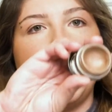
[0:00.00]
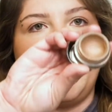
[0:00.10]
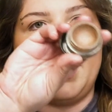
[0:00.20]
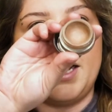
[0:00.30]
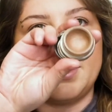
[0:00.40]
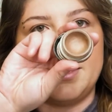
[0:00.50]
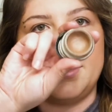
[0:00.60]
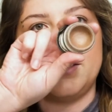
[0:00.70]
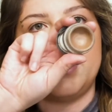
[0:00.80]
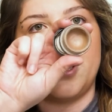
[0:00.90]
and yes, it
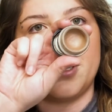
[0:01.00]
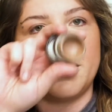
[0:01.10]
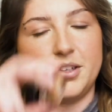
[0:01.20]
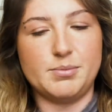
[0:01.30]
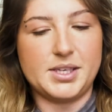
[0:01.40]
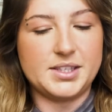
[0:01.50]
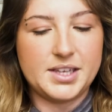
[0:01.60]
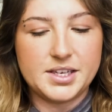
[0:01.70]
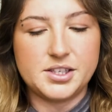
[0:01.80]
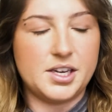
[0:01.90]
is darker than my
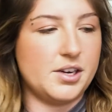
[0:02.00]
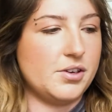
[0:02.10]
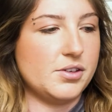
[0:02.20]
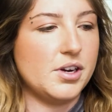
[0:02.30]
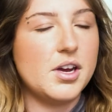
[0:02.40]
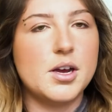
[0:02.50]
skin tone,